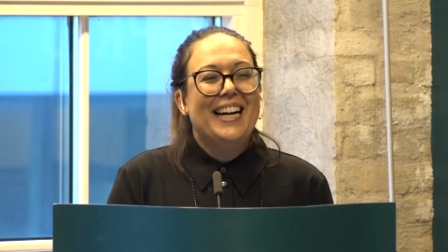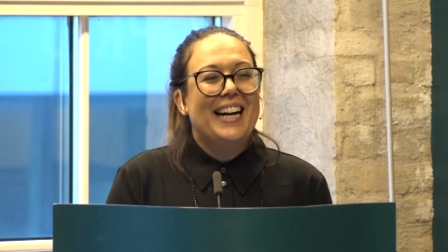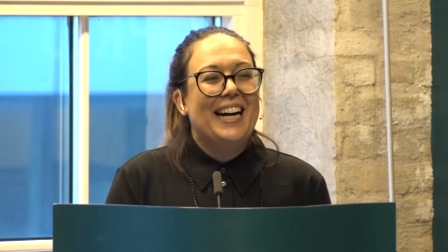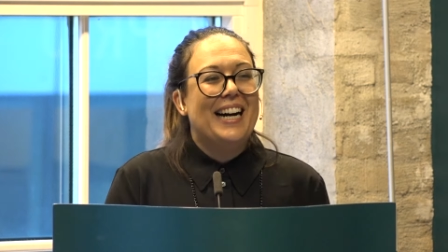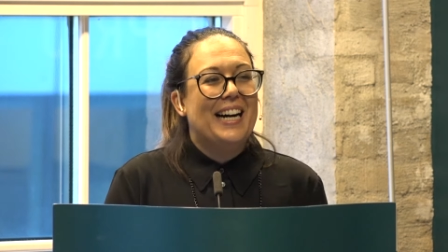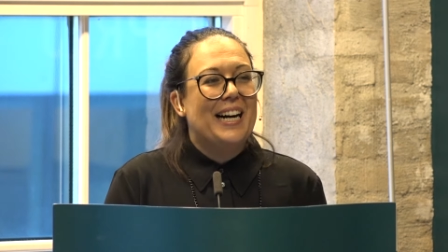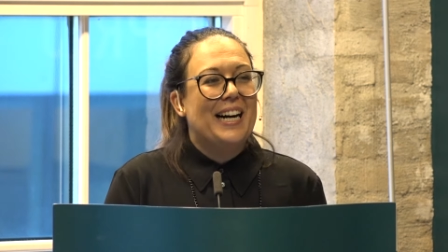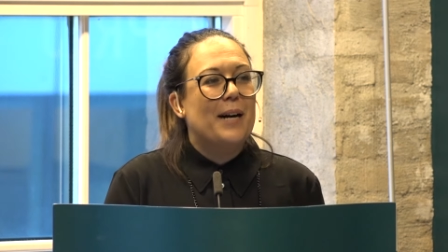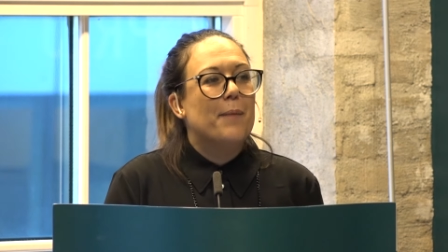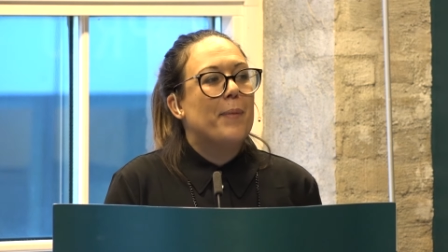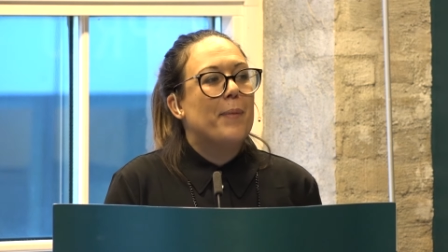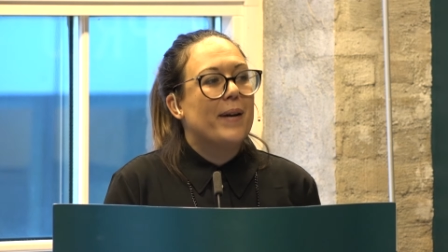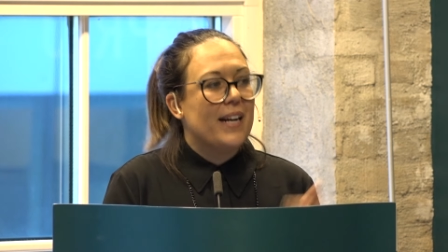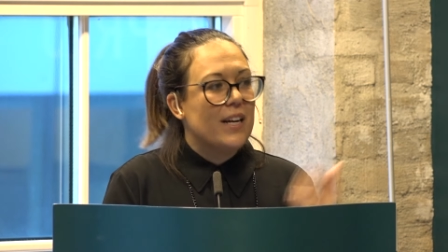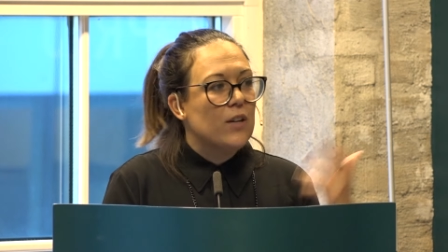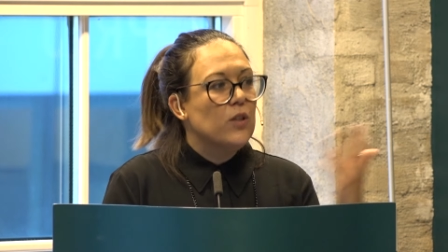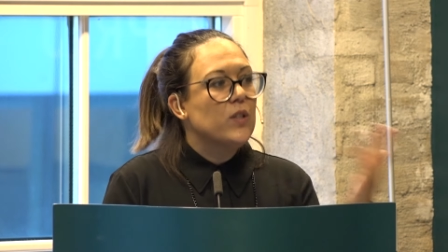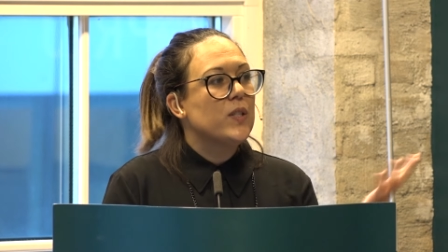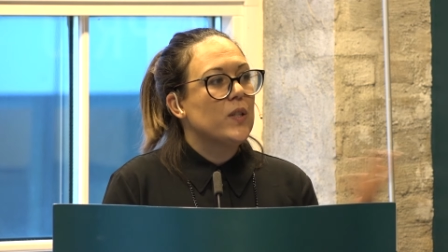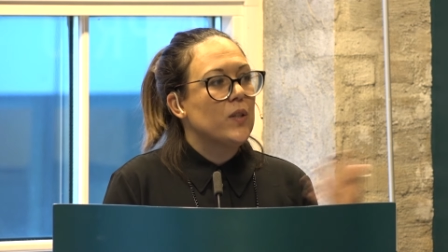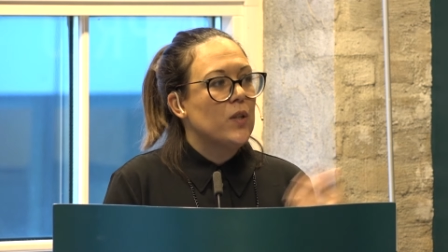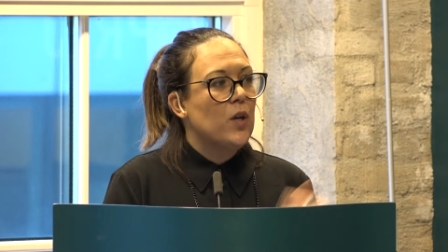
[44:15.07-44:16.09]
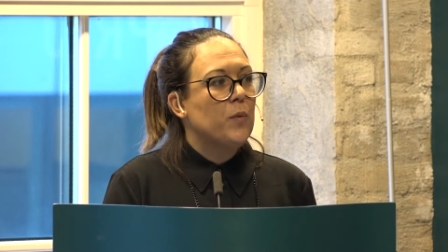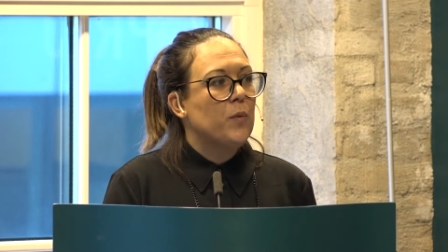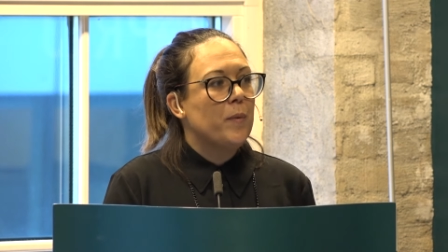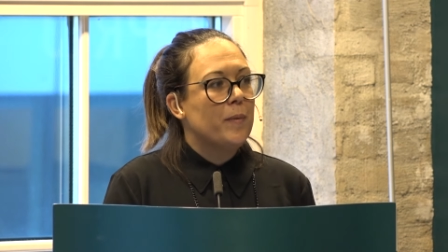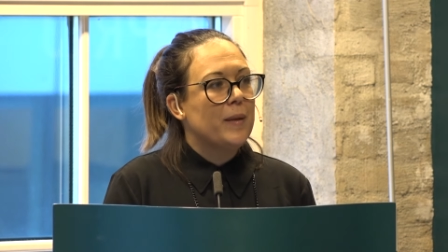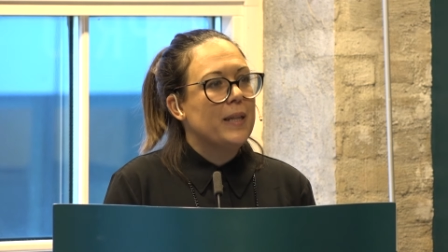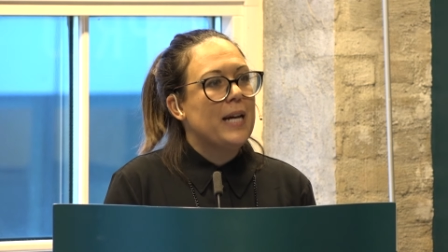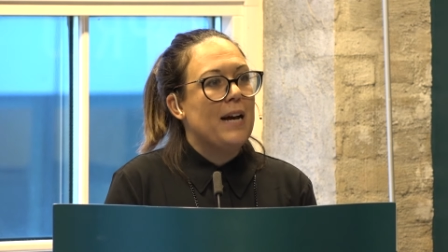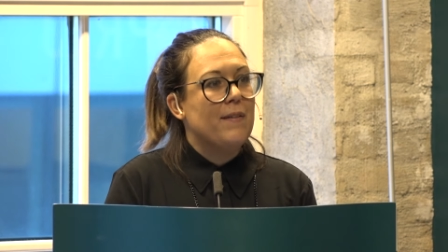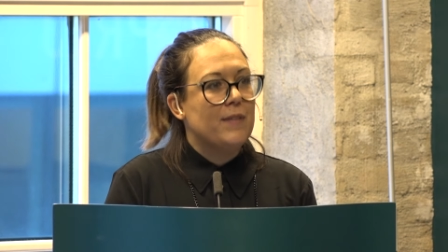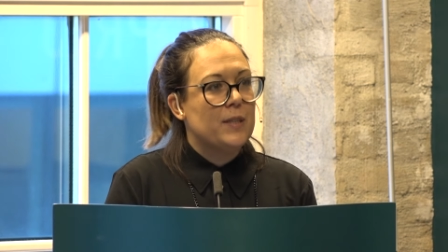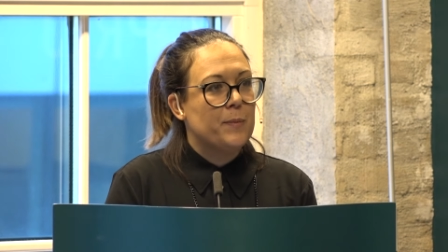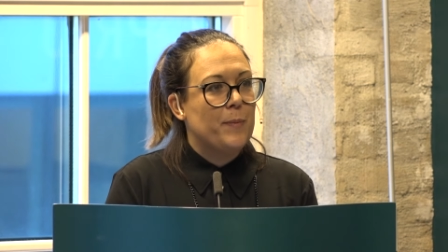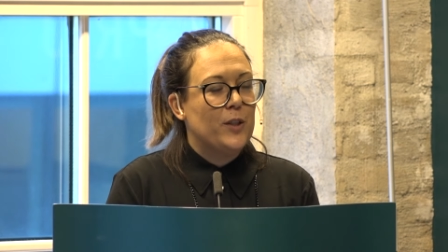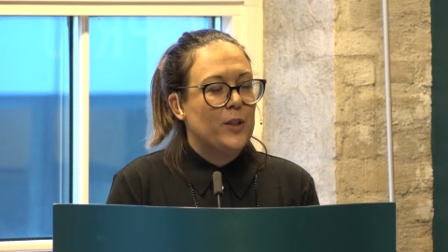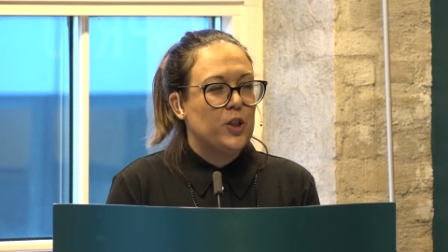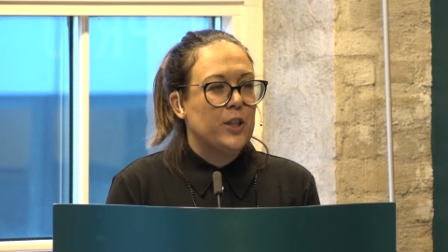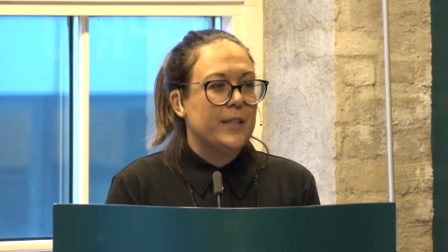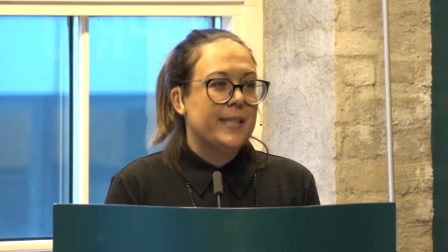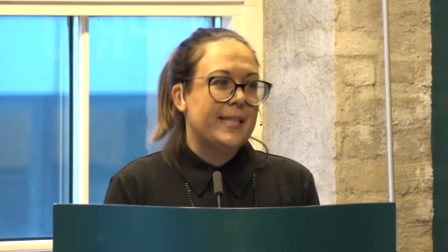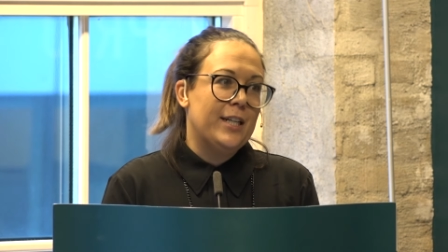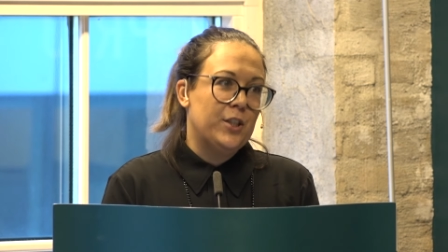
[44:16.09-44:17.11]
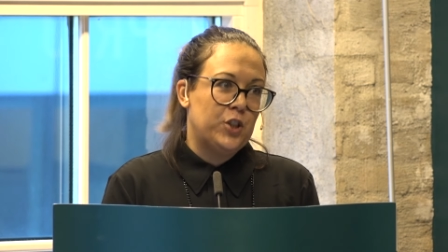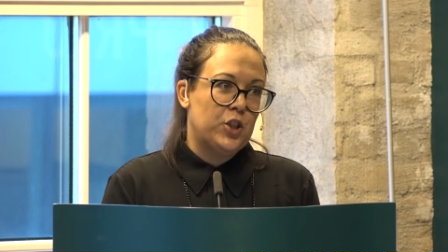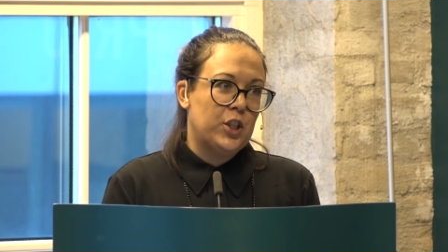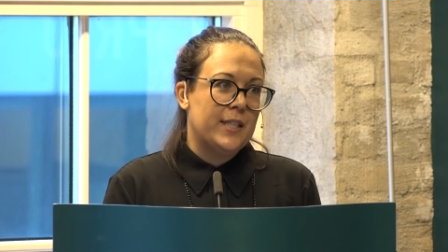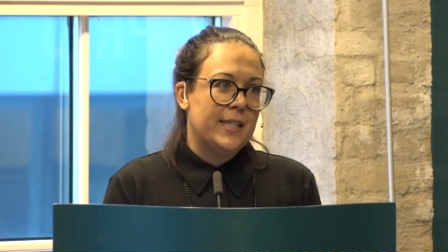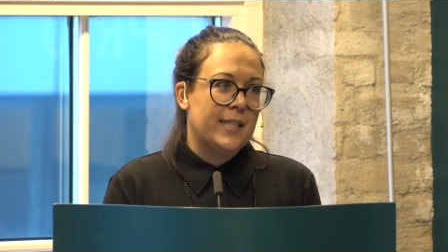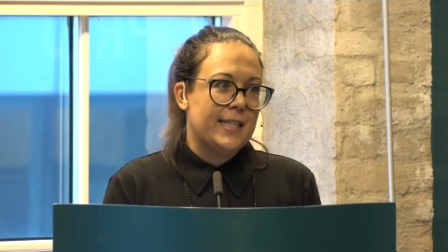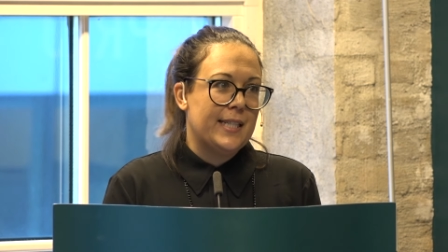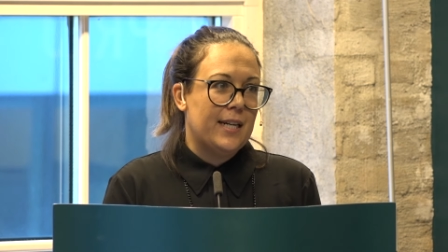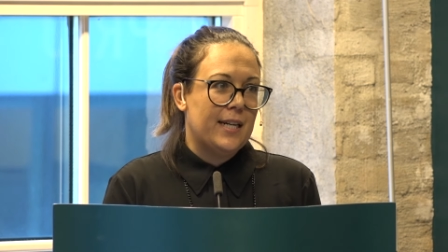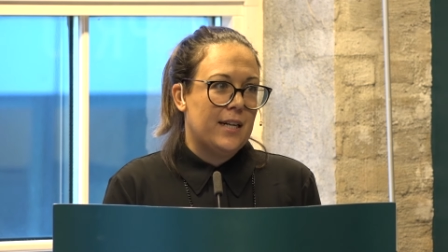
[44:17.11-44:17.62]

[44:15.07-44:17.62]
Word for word: Uh, but I also know we will have special sessions